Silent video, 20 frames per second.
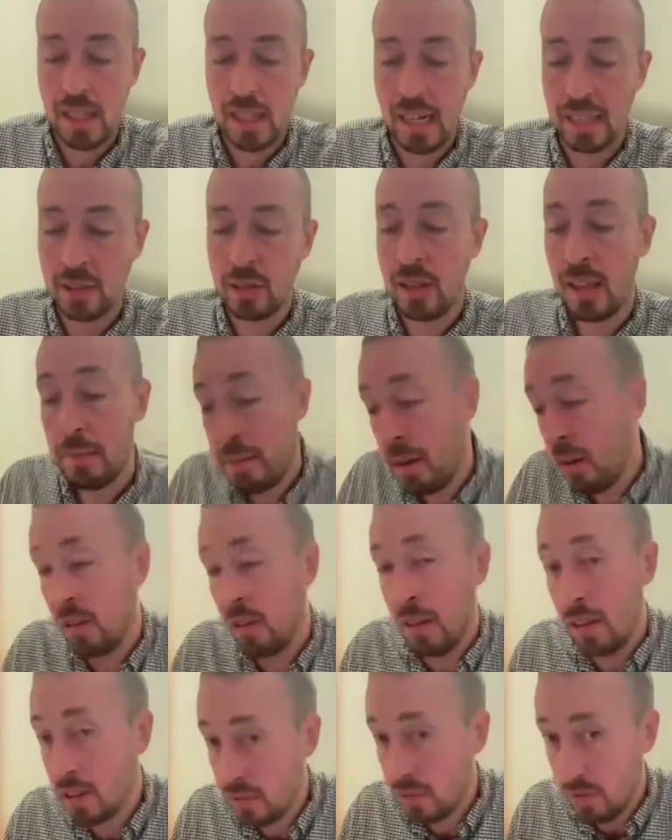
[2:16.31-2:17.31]
And so that
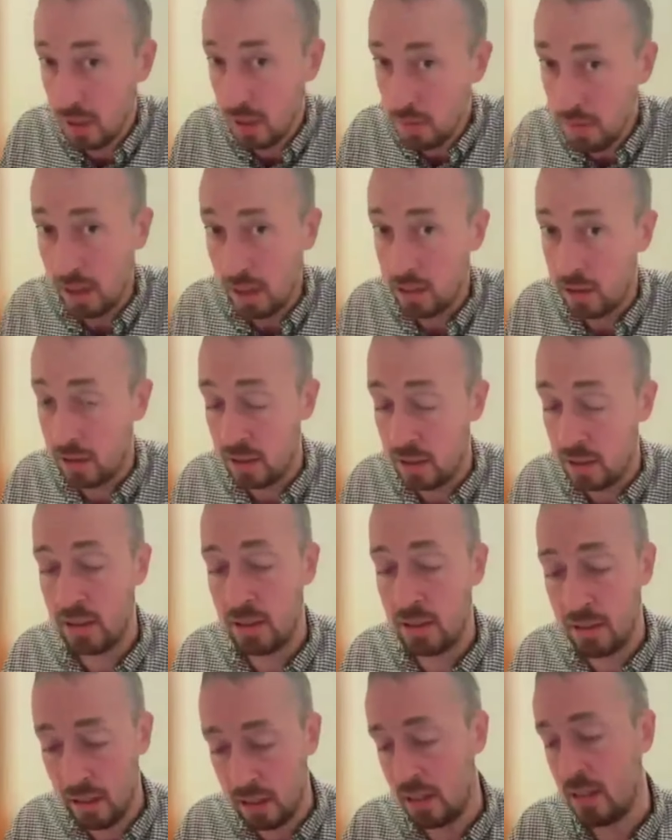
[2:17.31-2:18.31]
parallels very much
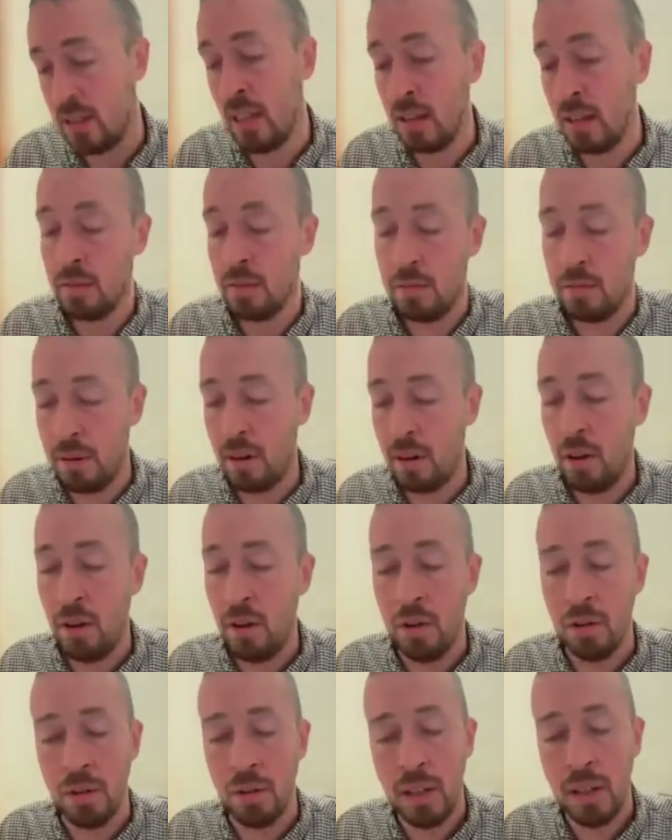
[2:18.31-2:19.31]
this this thing with
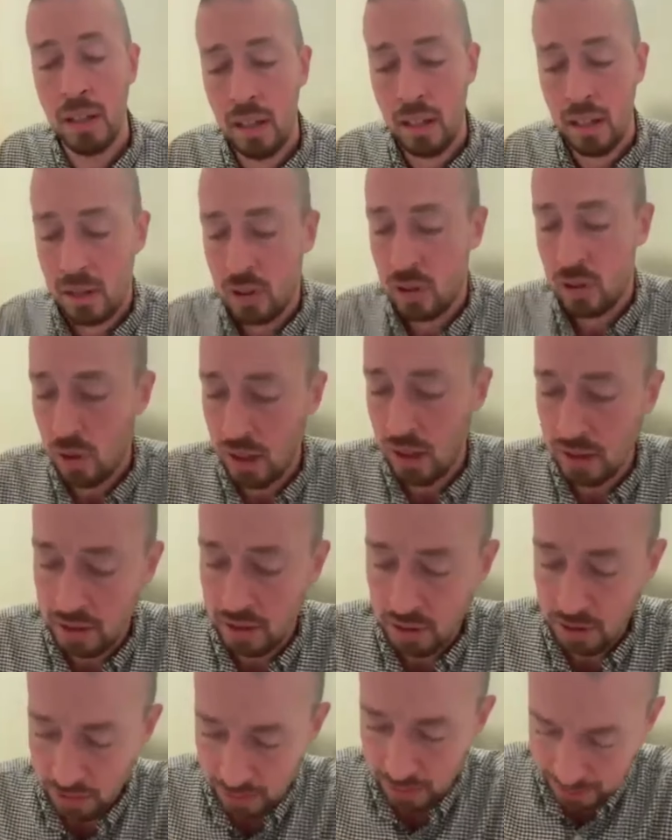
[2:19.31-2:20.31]
Pharaoh trying
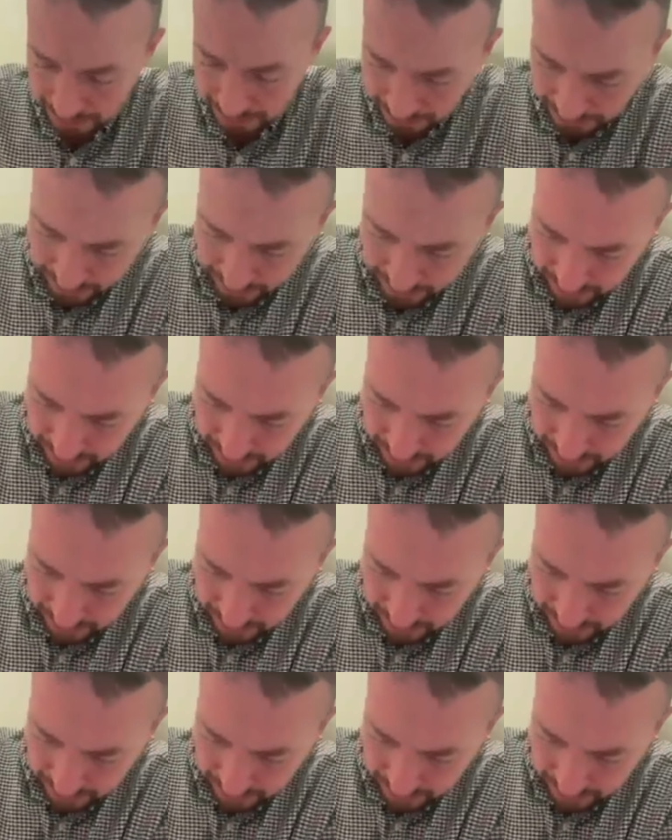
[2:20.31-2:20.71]
to